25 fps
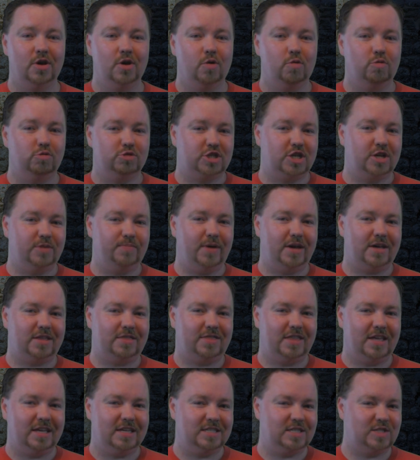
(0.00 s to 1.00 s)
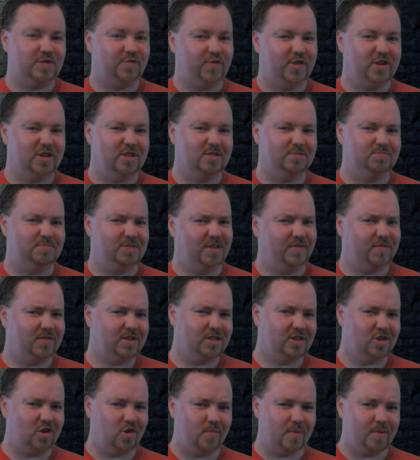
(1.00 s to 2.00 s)
which can make things feel even a
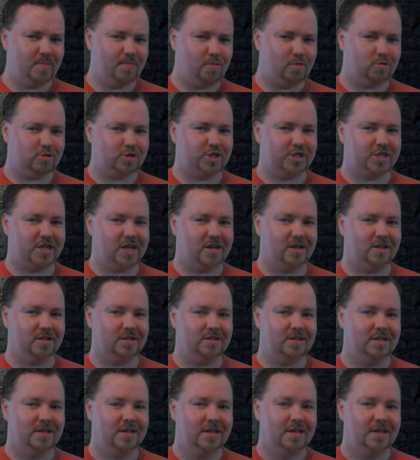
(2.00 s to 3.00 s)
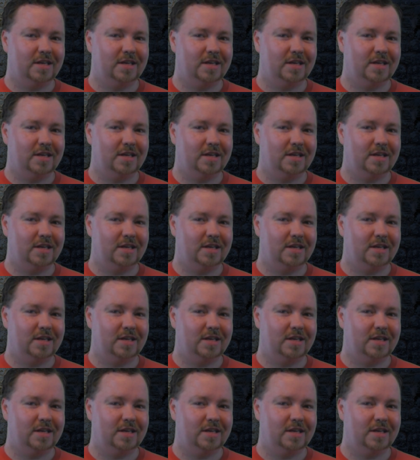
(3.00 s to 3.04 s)
little bit more stale,